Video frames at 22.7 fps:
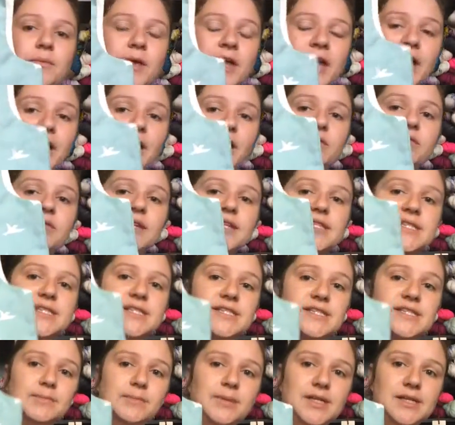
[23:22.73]
then we have, this
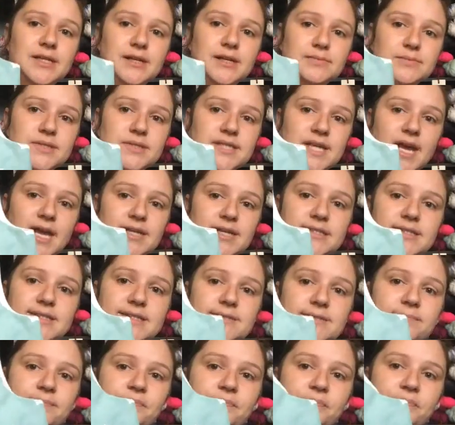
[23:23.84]
is the medium
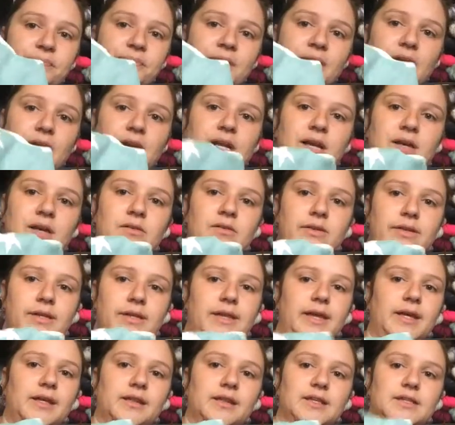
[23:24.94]
size. And I really
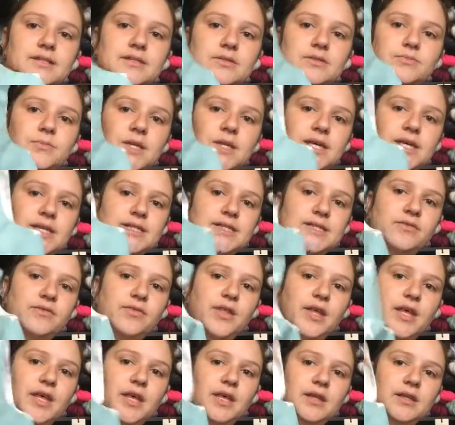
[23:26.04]
like these because of
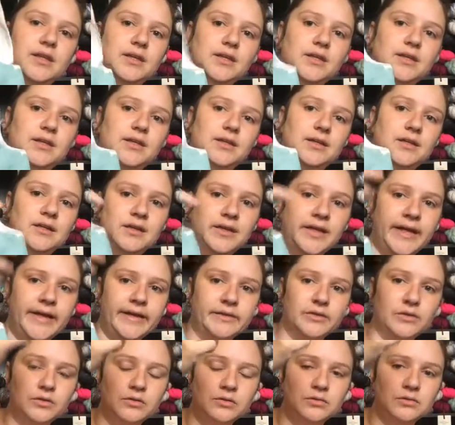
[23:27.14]
the
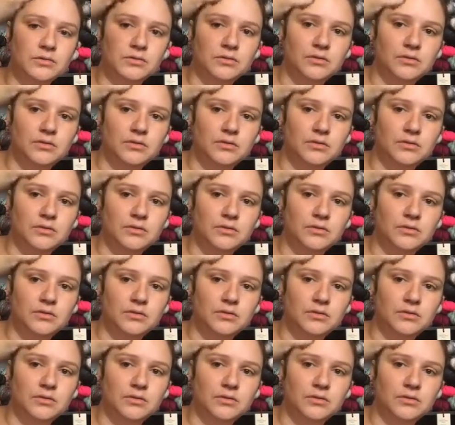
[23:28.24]
handle.